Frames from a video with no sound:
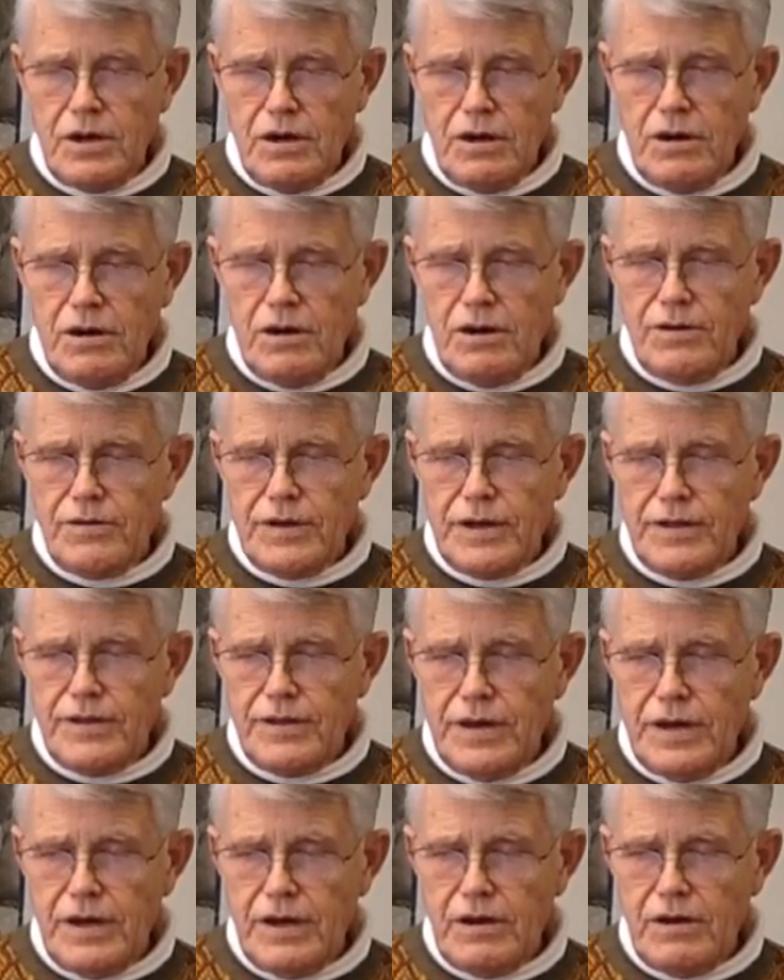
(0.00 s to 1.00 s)
or that
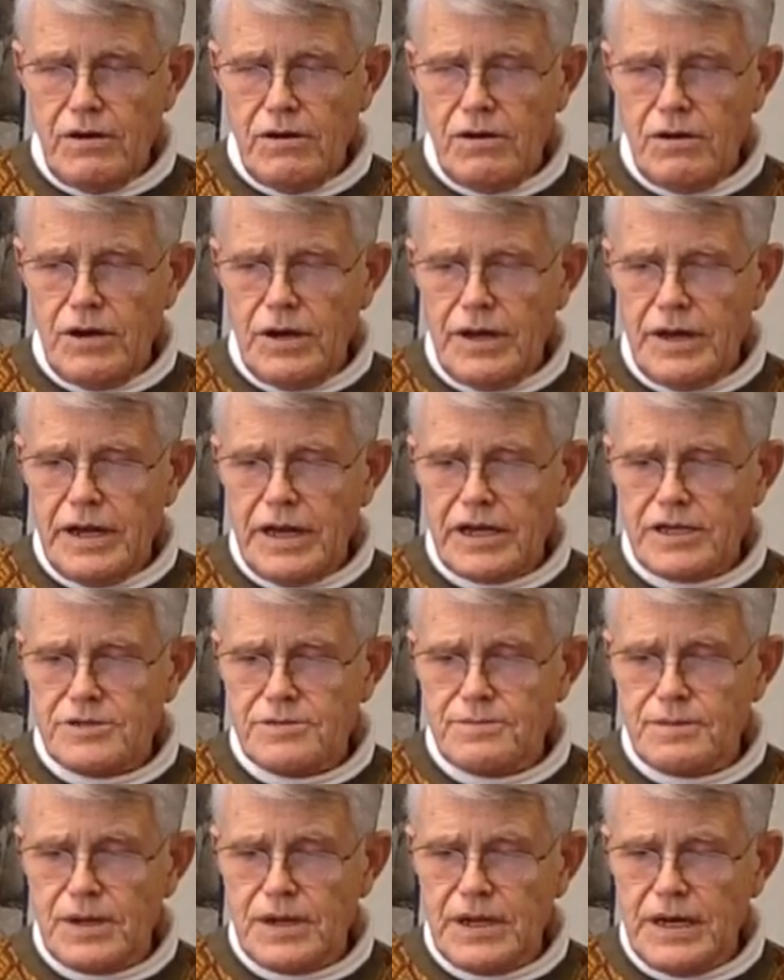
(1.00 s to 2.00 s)
they are an
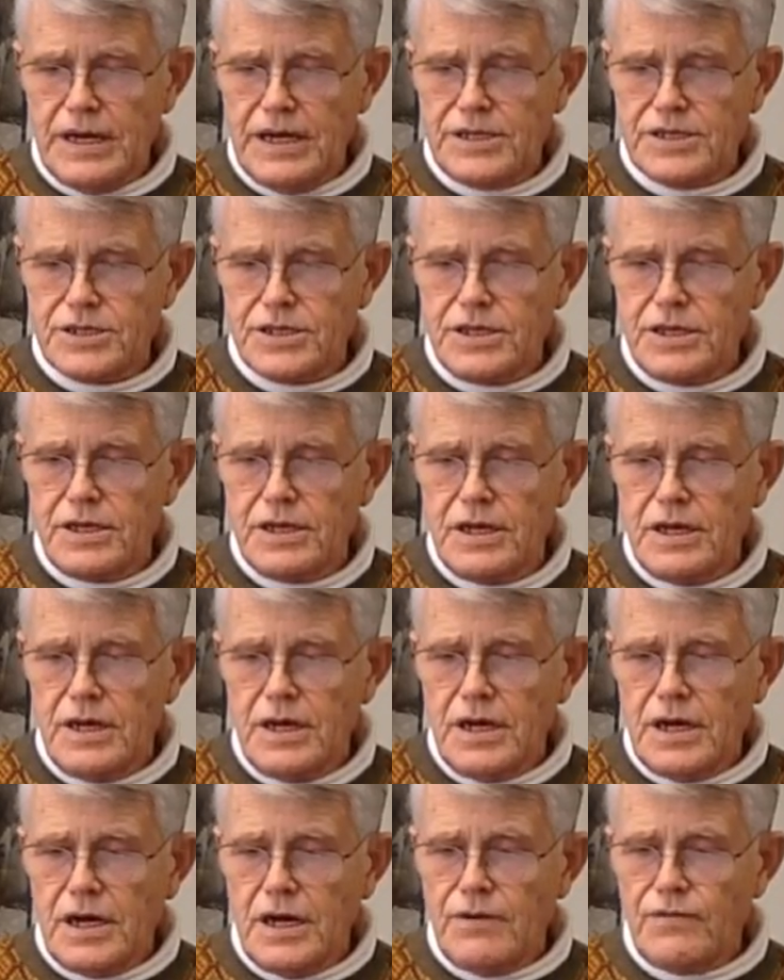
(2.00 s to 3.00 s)
explanation
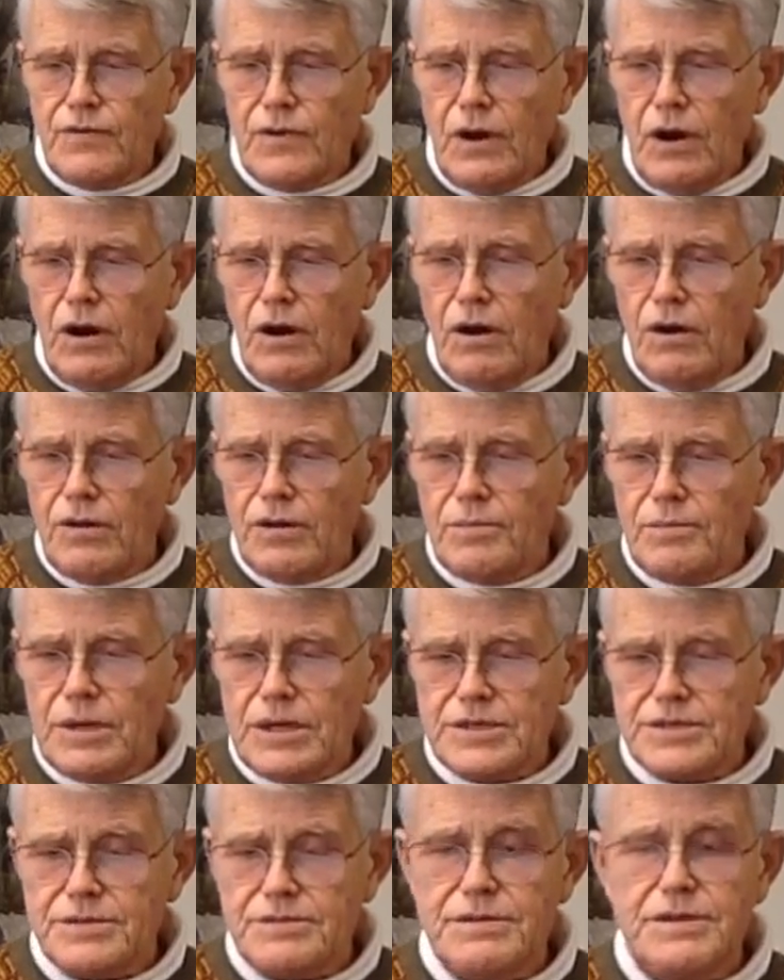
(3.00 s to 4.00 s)
of all the
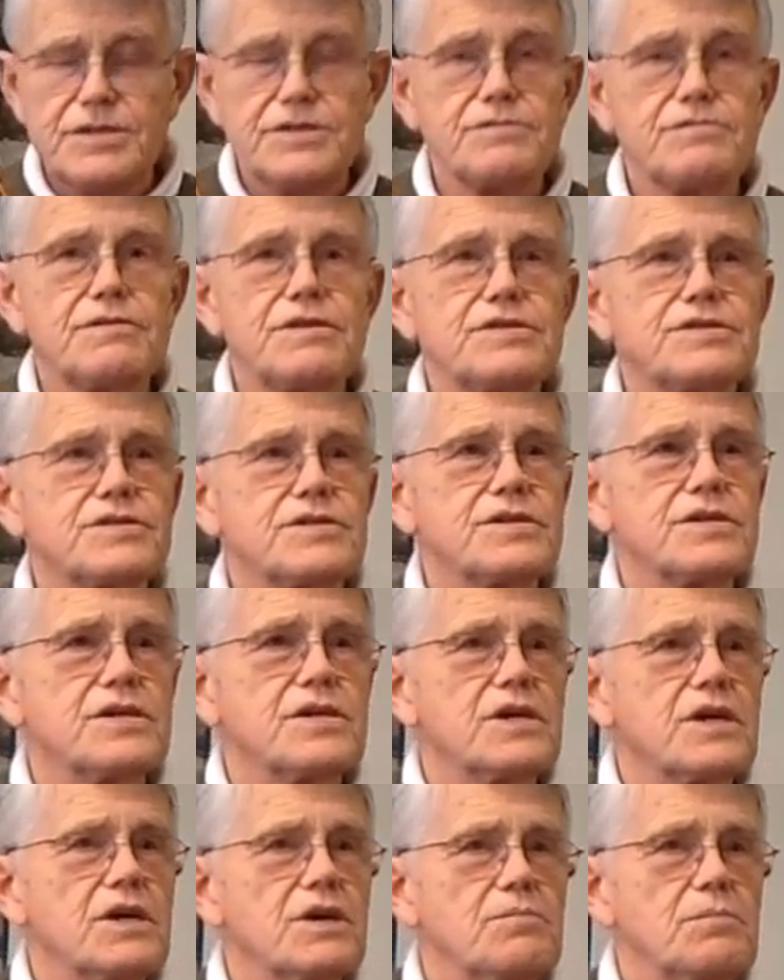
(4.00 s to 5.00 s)
mysteries we
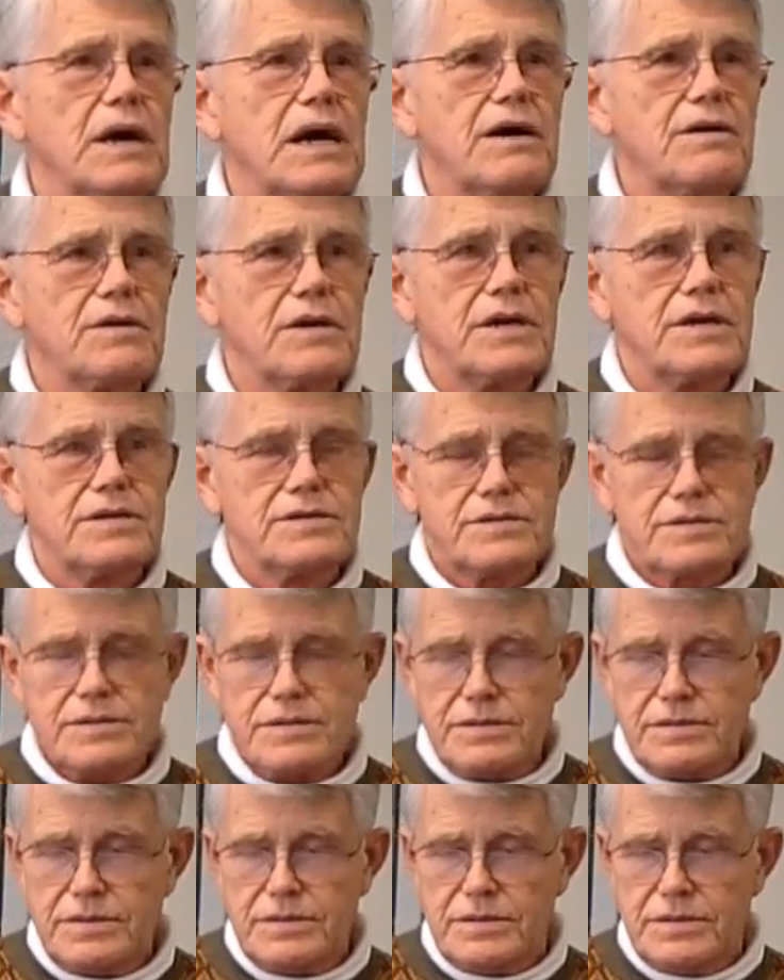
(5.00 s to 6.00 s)
see about us.
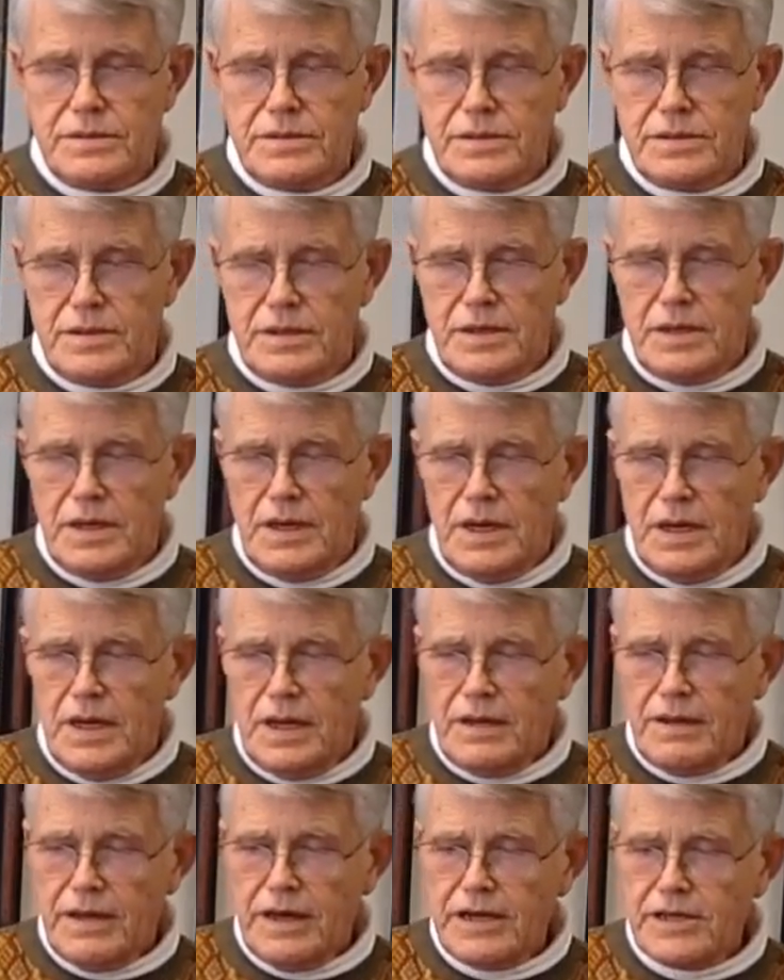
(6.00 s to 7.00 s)

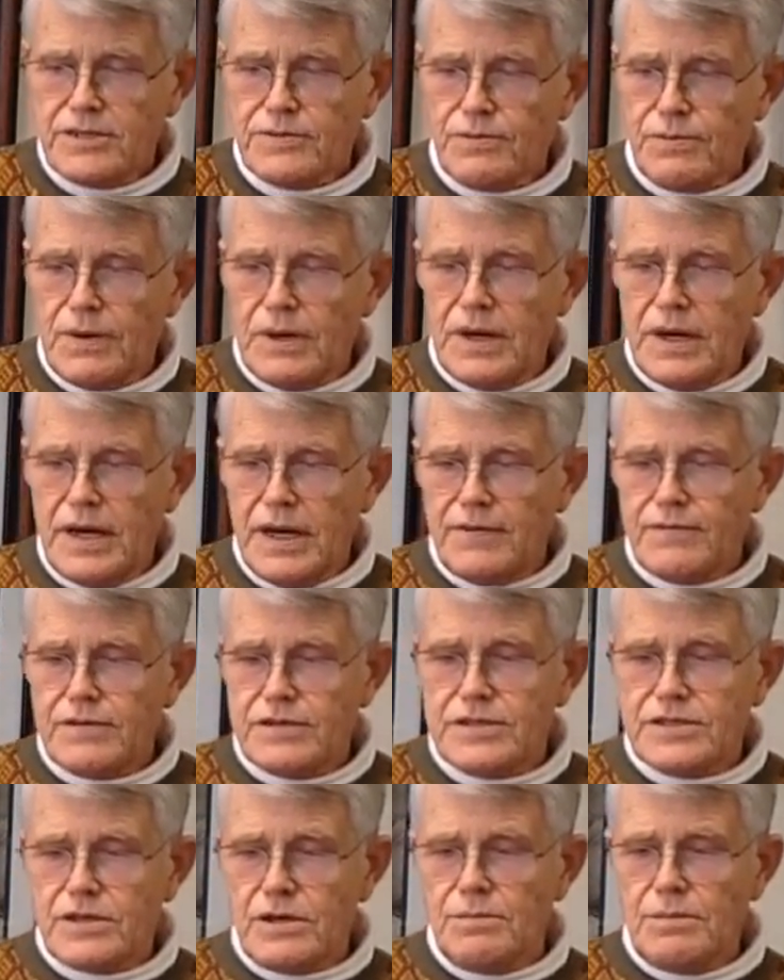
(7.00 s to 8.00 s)
That is why,
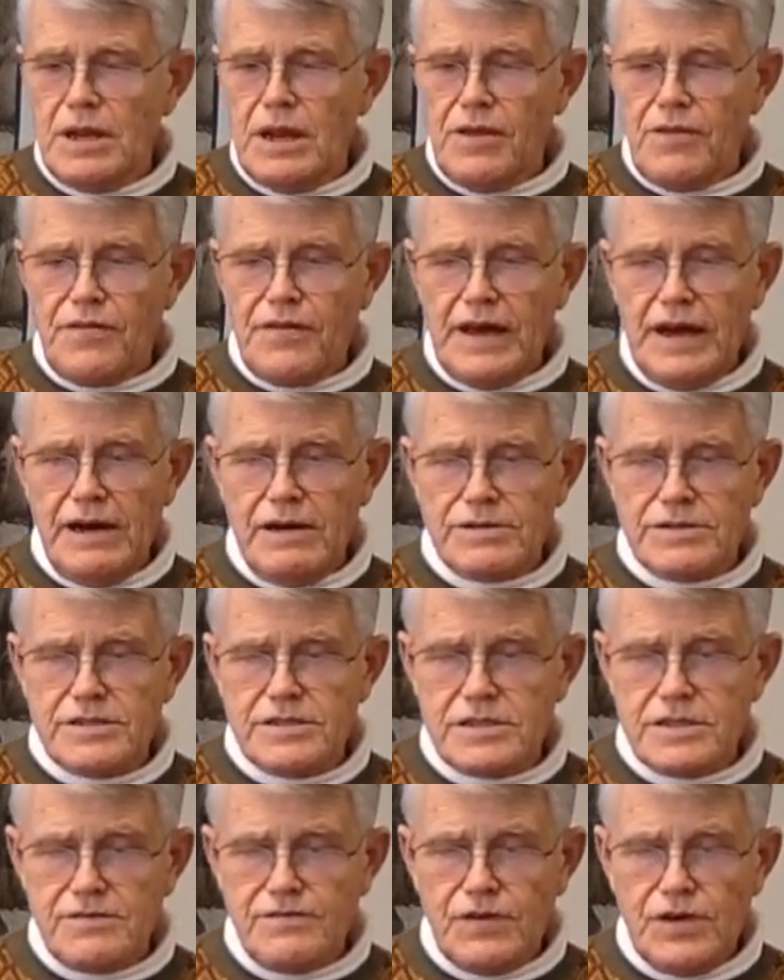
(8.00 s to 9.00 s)
after so many
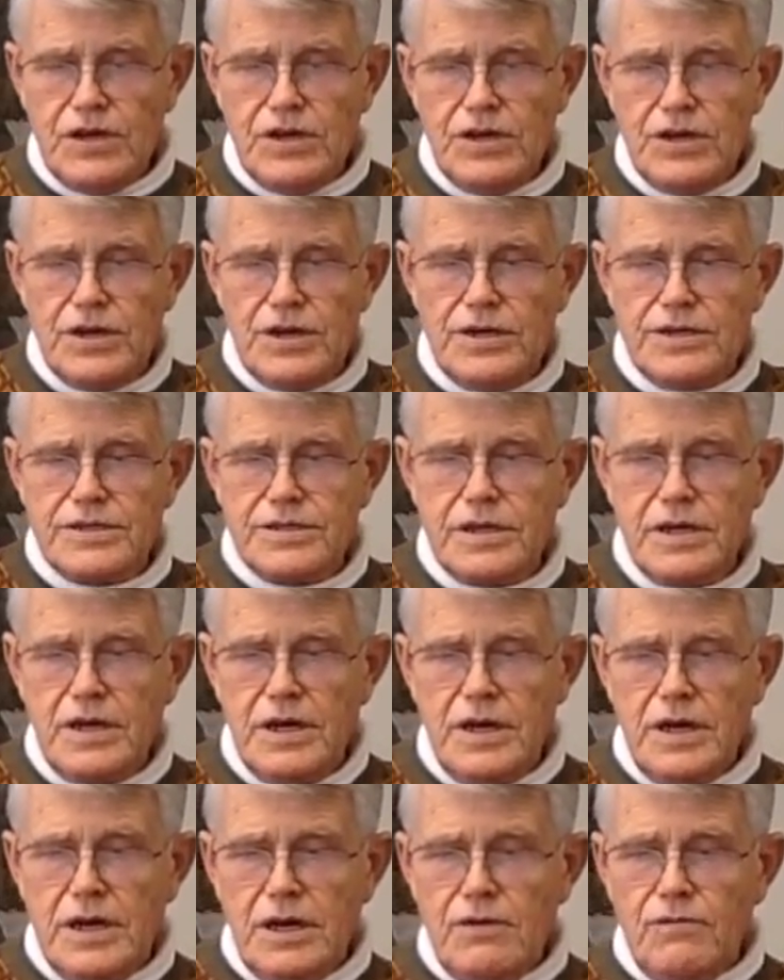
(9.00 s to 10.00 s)
thousands of years
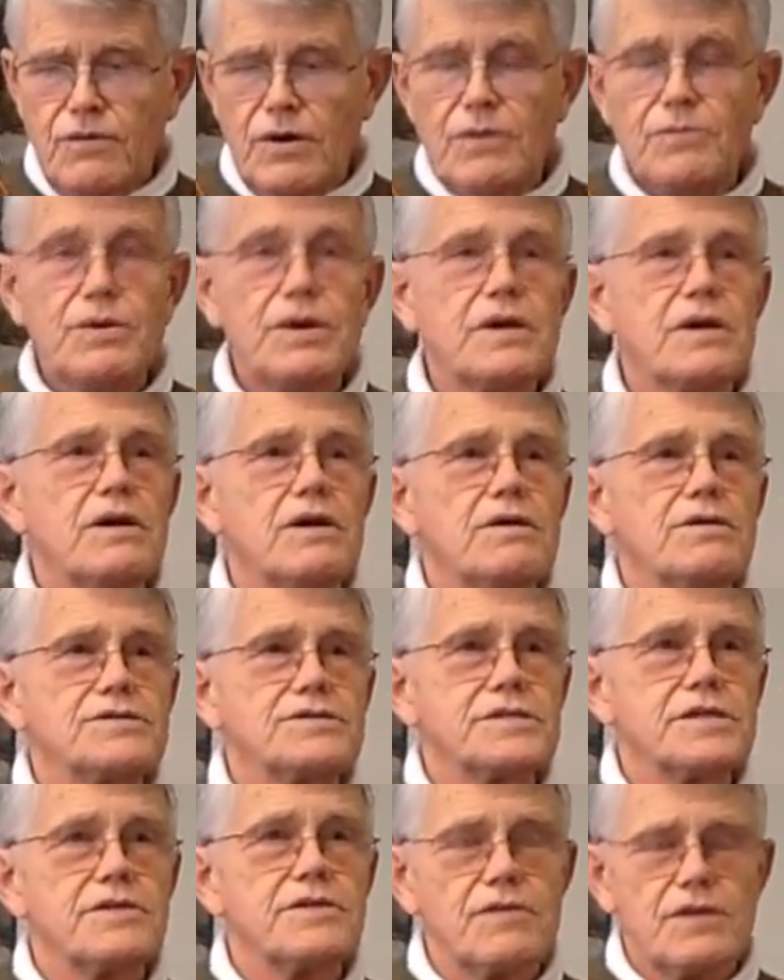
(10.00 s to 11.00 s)
of what we call
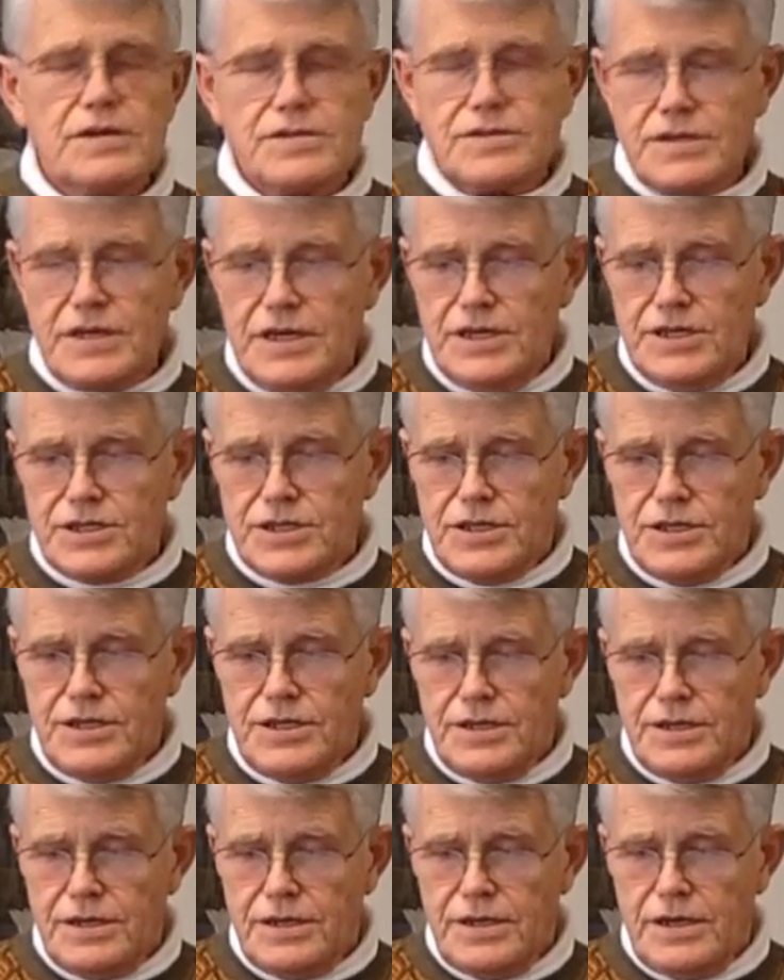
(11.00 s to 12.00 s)

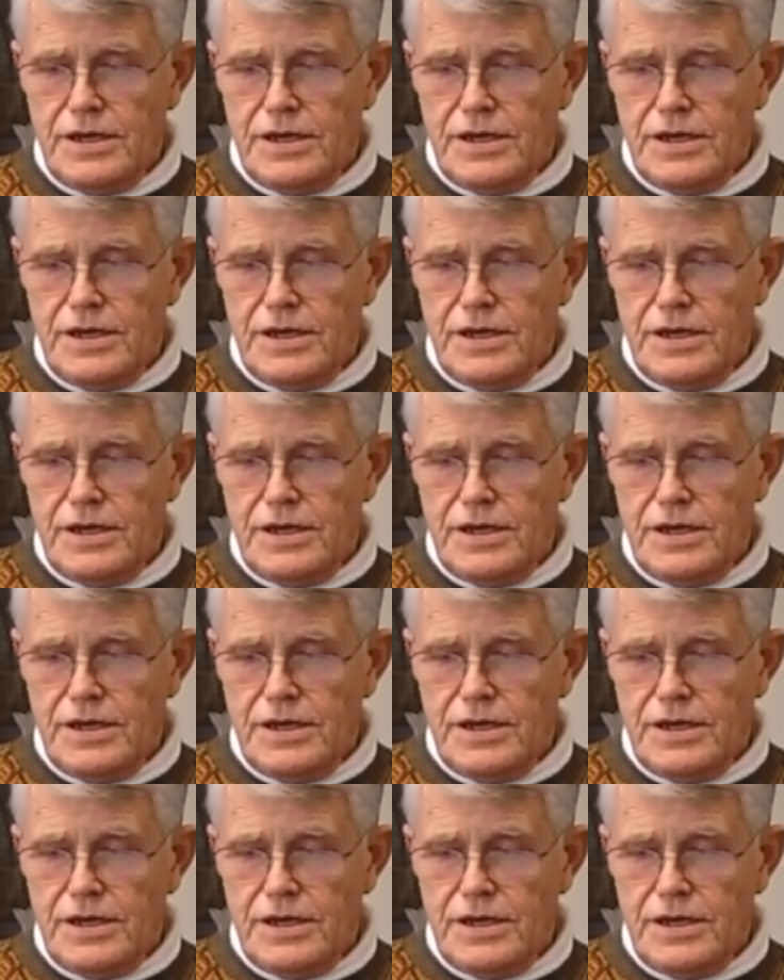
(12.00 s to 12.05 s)
civilization,